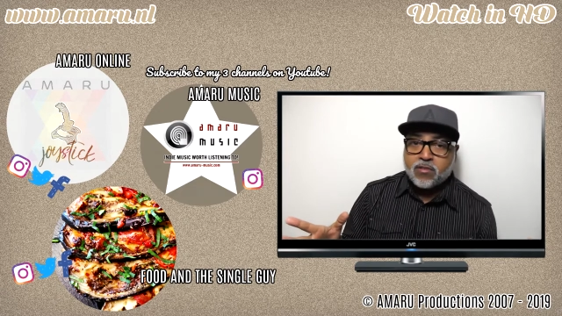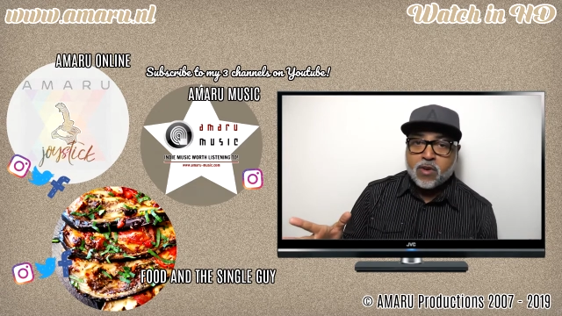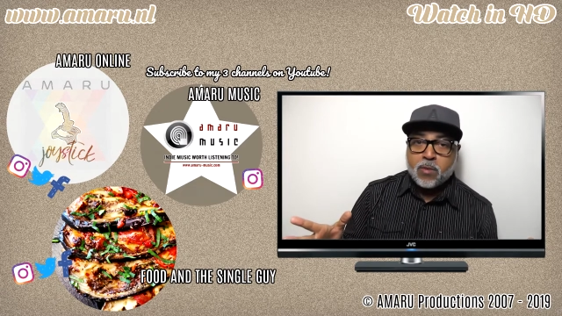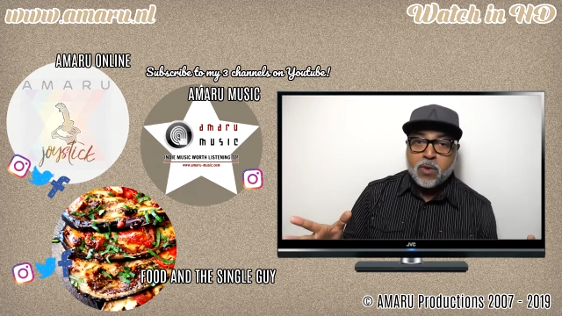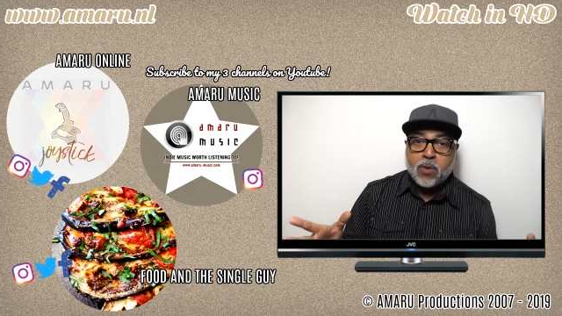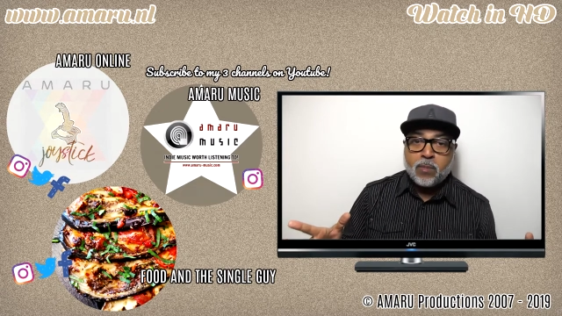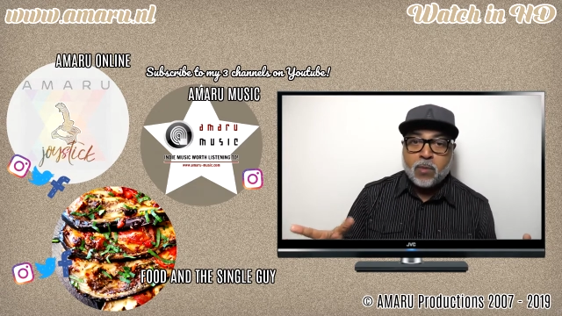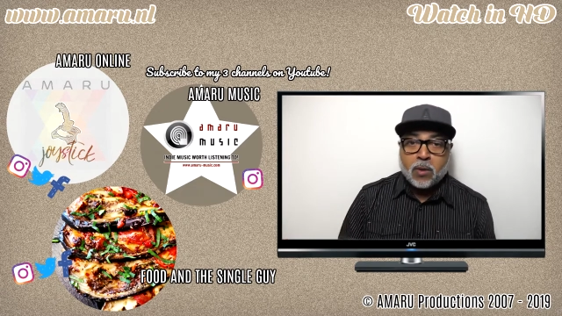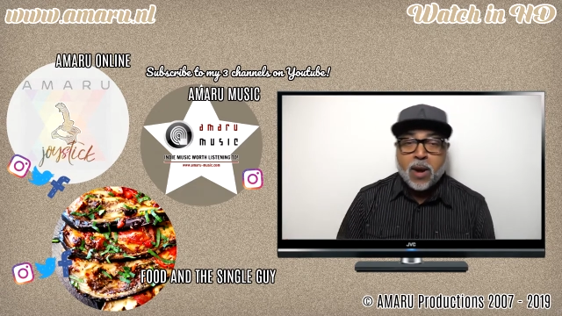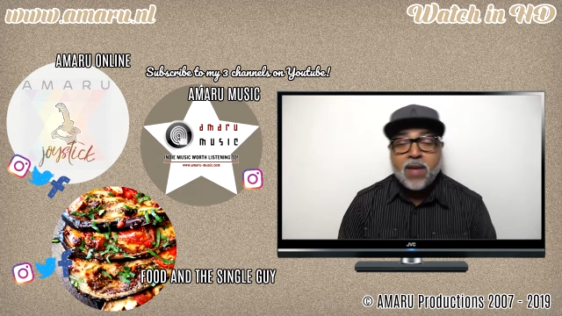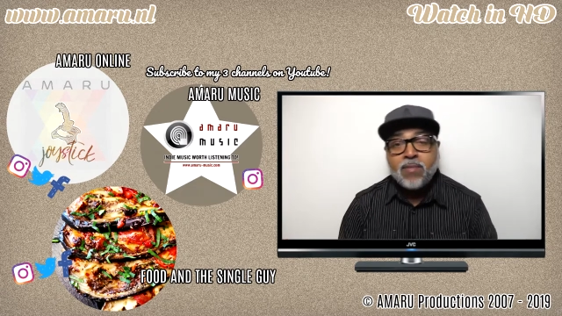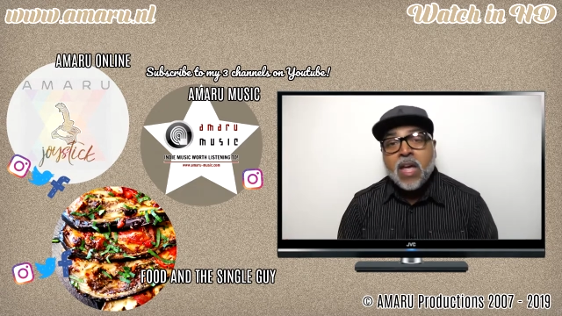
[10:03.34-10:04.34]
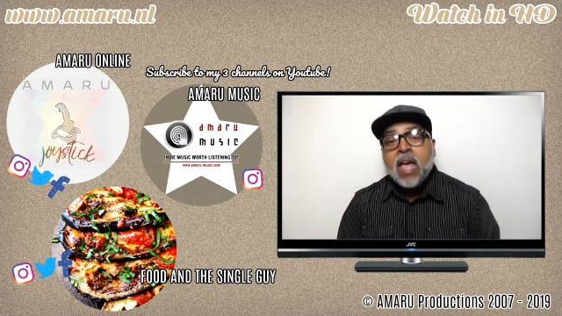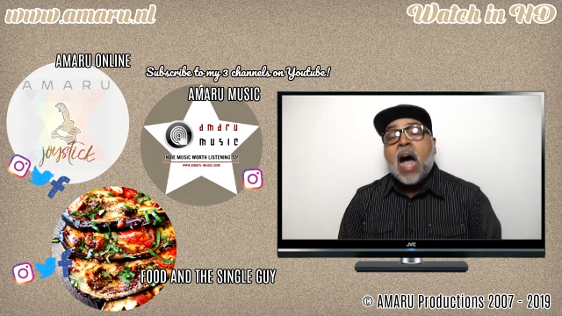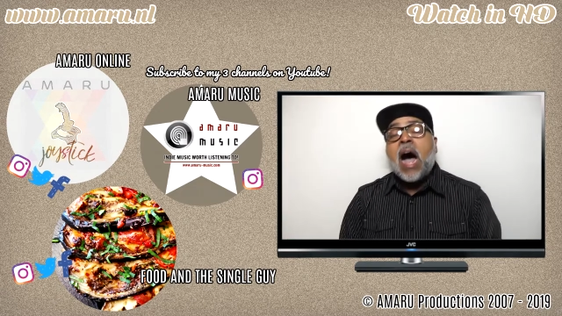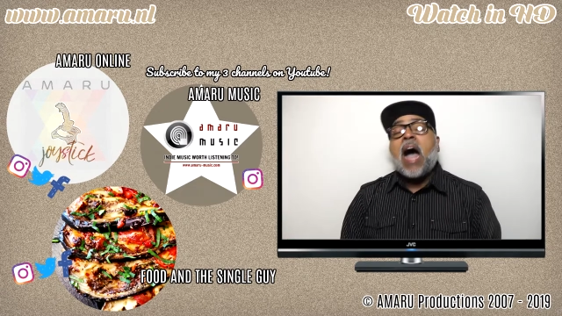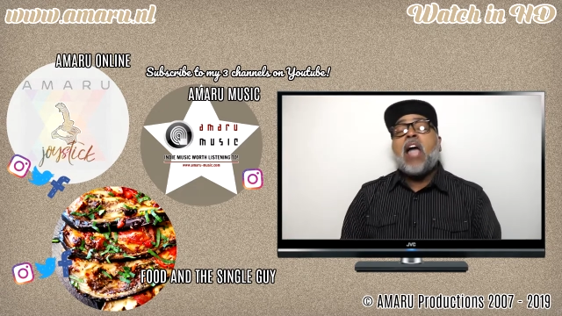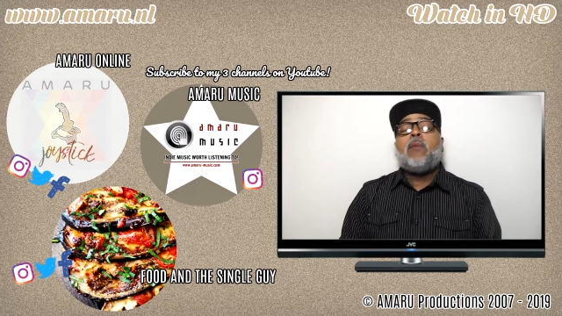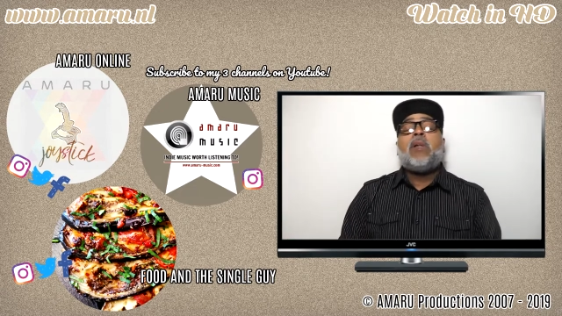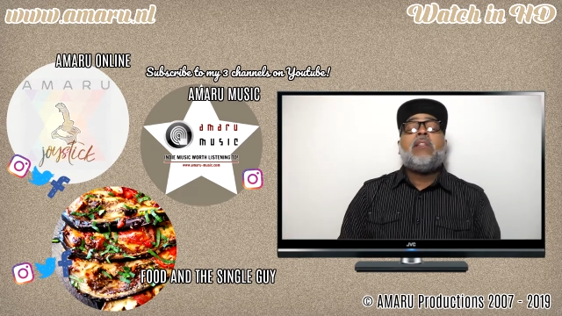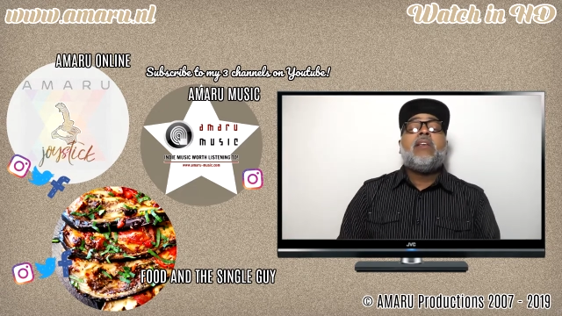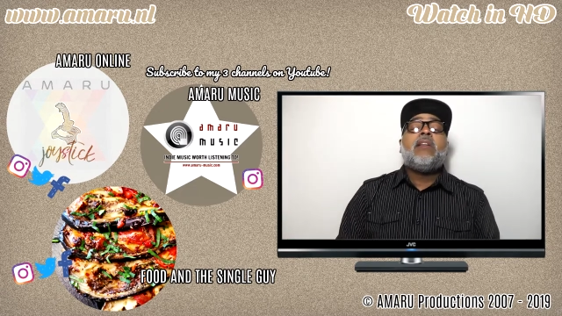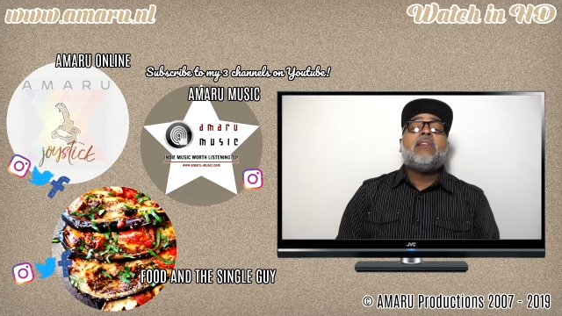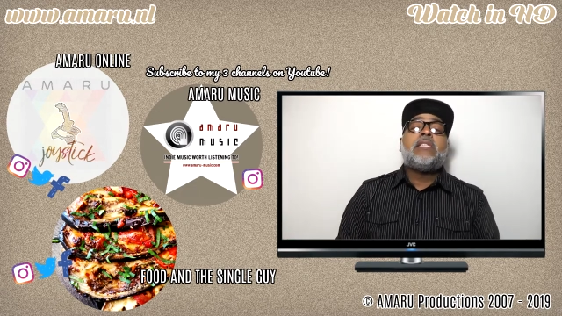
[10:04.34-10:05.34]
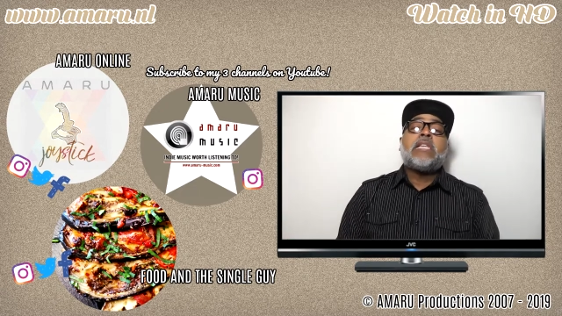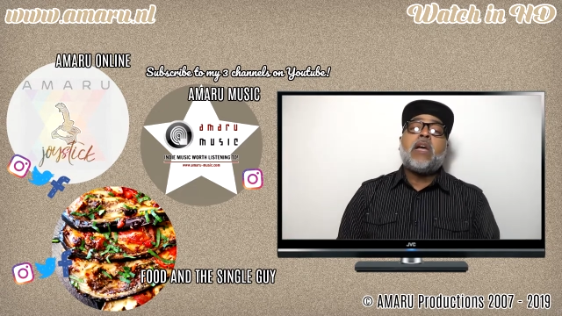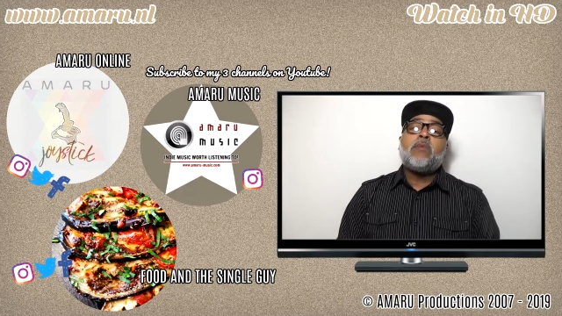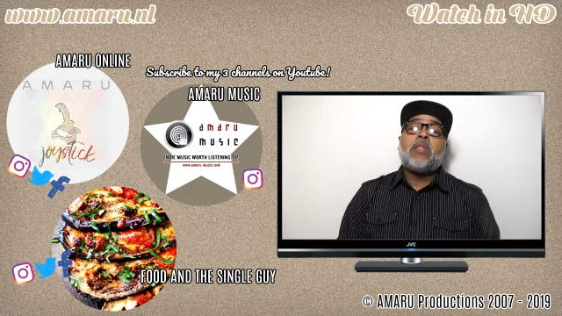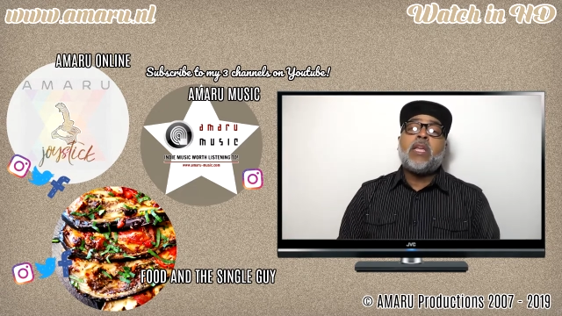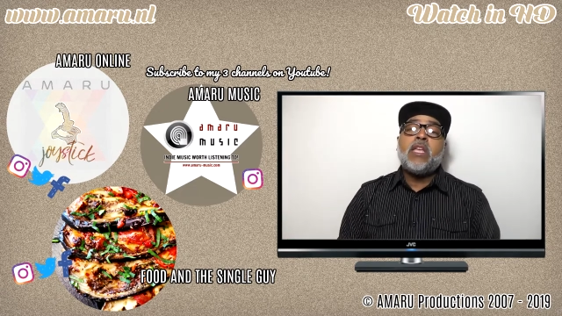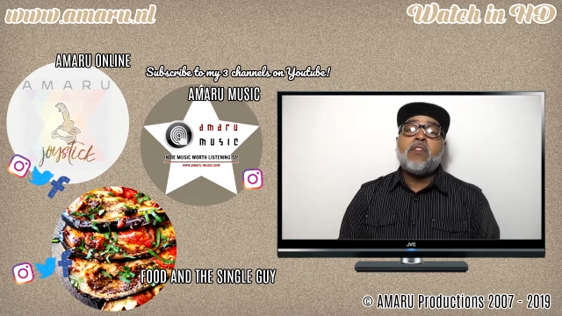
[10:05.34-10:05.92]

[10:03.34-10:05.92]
from you. All right? I want to take this time to thank